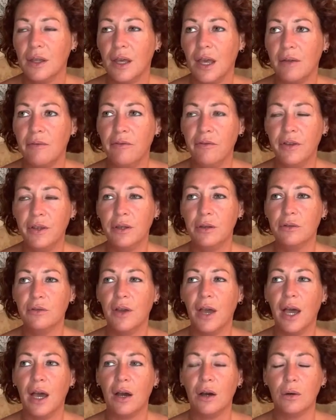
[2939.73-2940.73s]
and think of
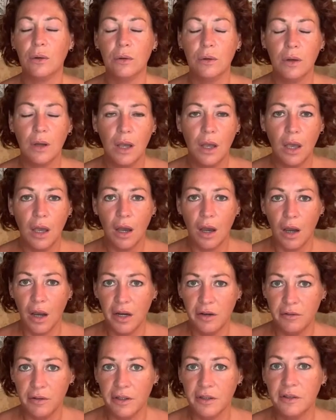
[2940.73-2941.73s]
how
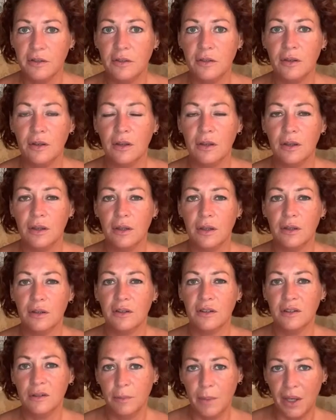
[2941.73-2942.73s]
iris
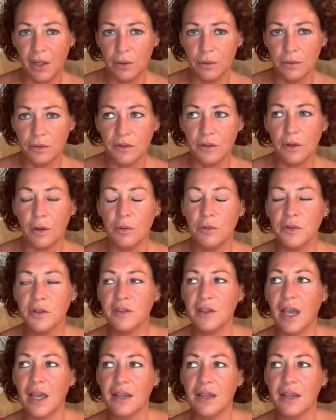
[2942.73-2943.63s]
smells. Obviously it